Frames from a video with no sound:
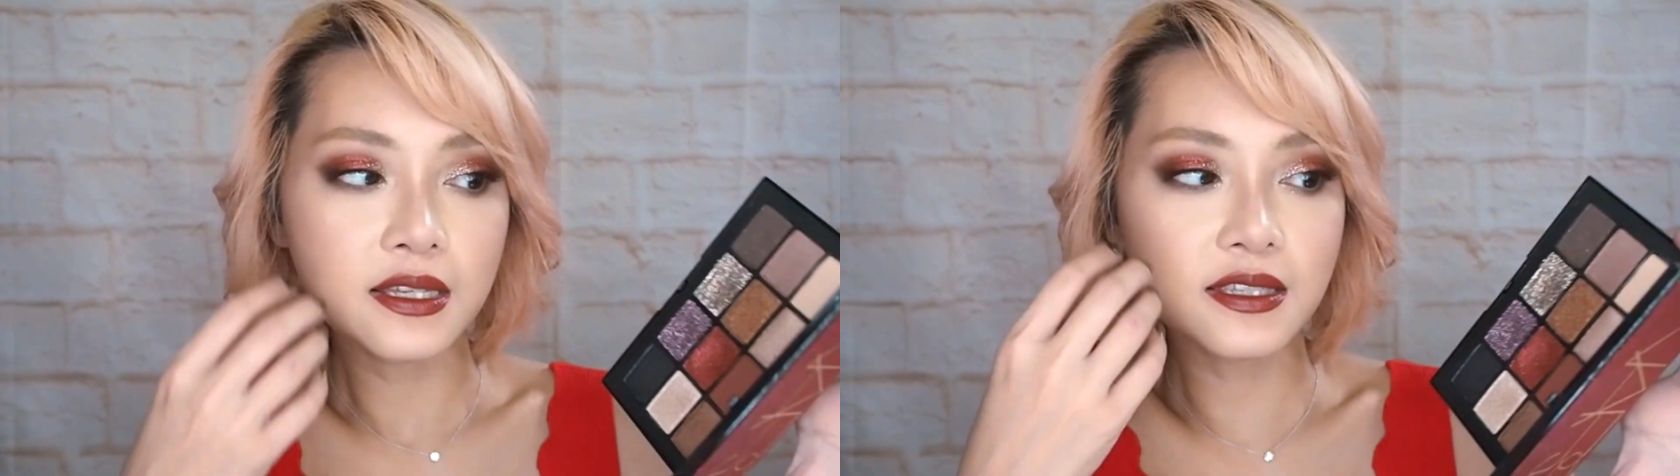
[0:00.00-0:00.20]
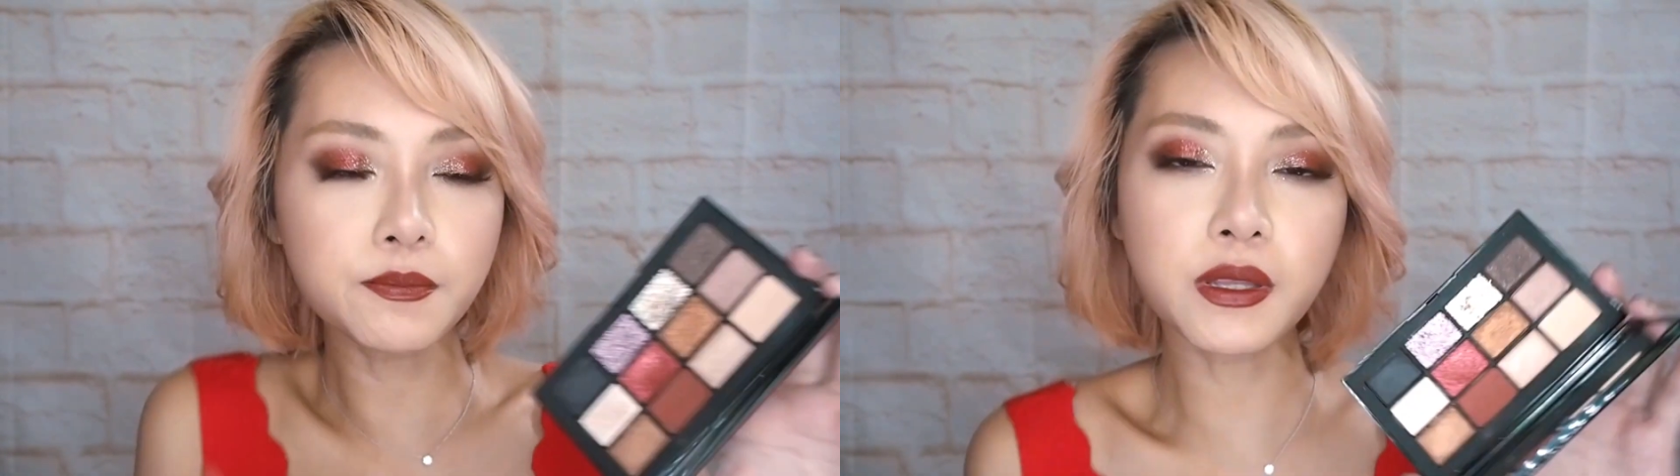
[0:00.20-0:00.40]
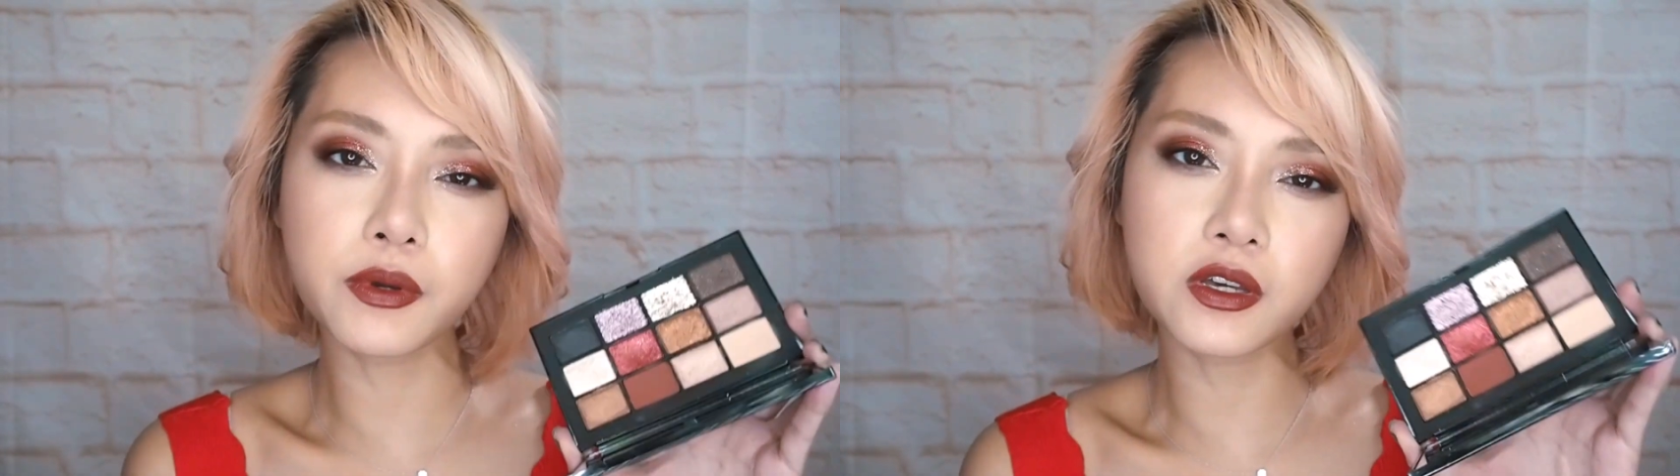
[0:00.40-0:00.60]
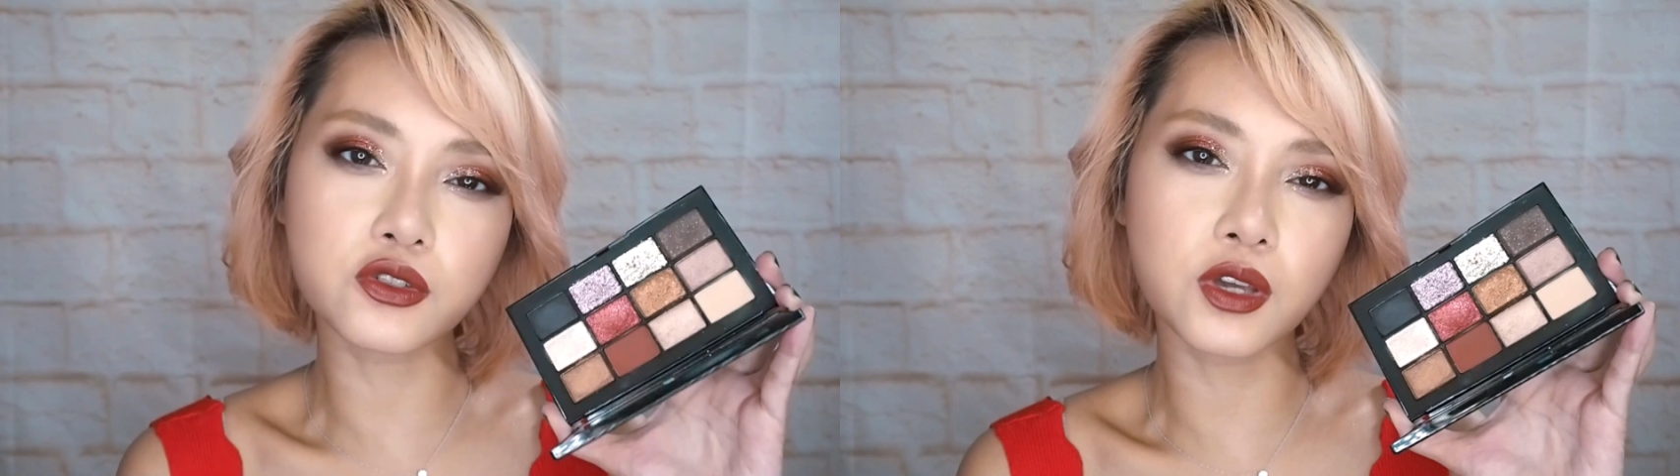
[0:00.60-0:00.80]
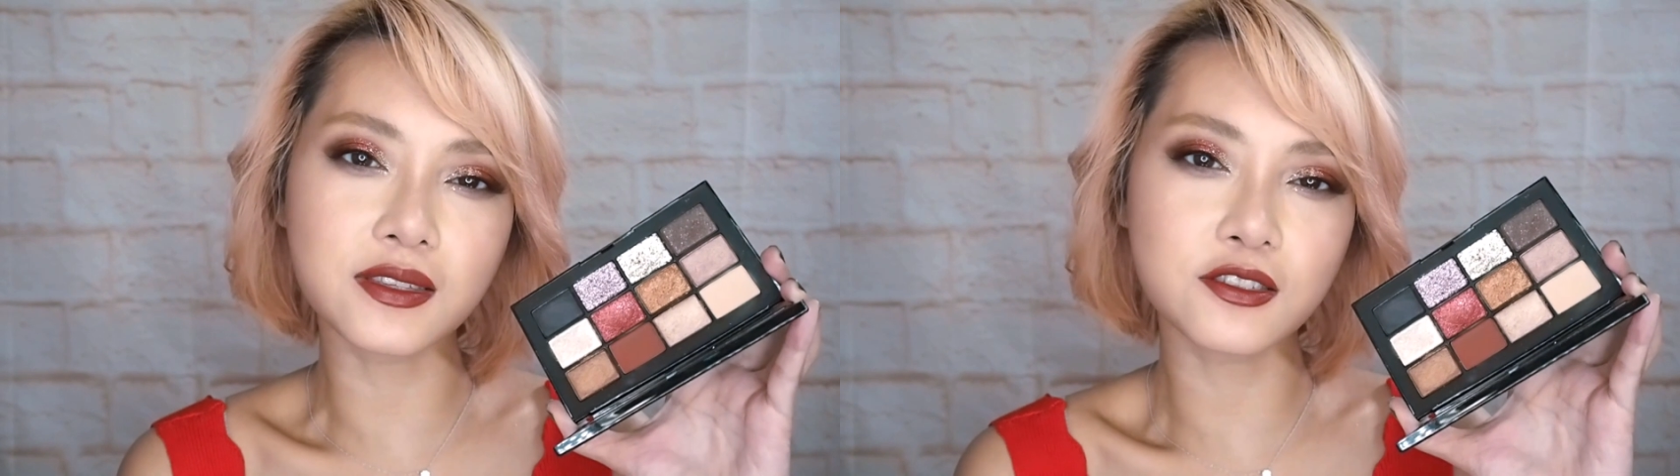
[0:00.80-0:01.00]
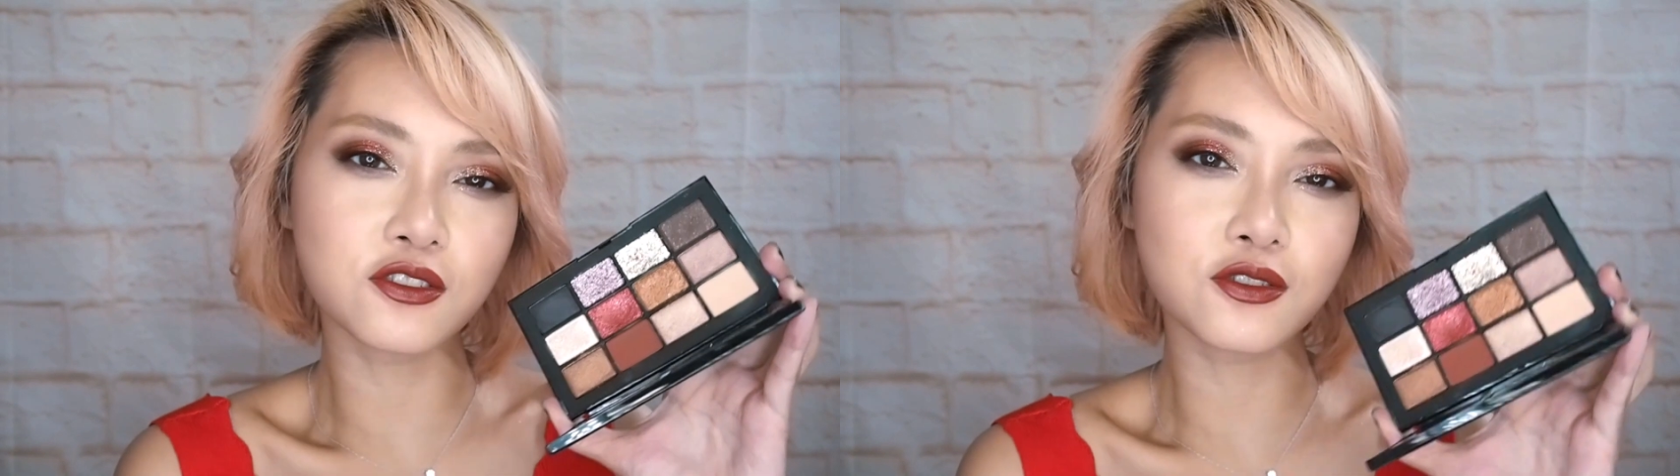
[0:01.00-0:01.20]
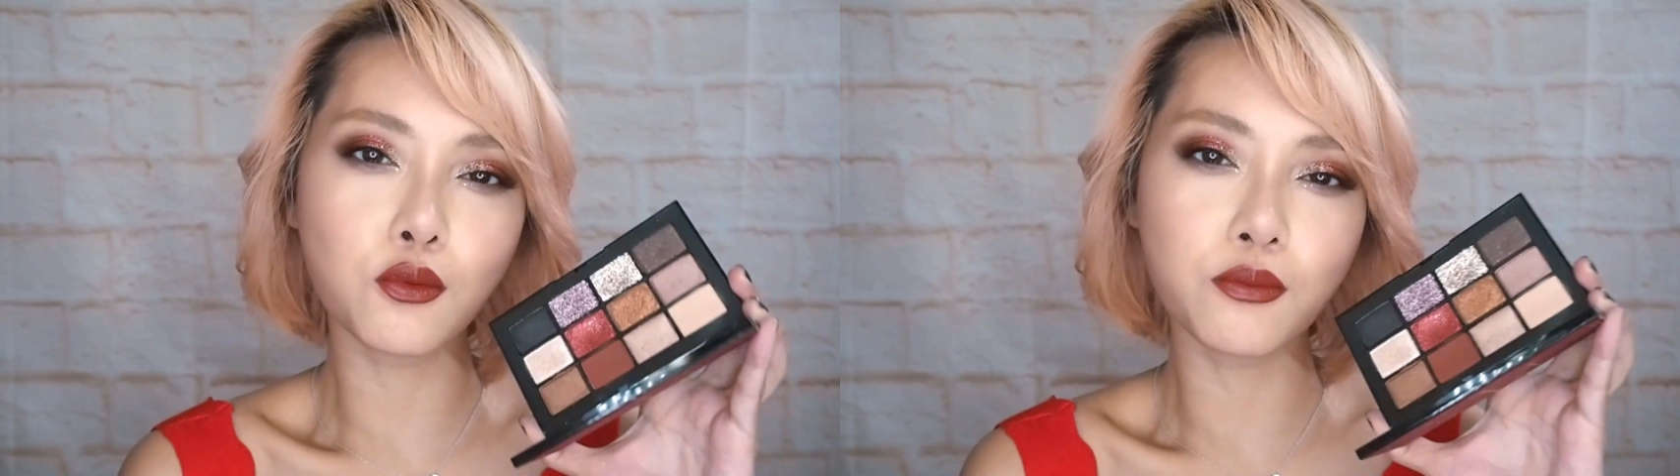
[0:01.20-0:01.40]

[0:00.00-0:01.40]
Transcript: simply because you get so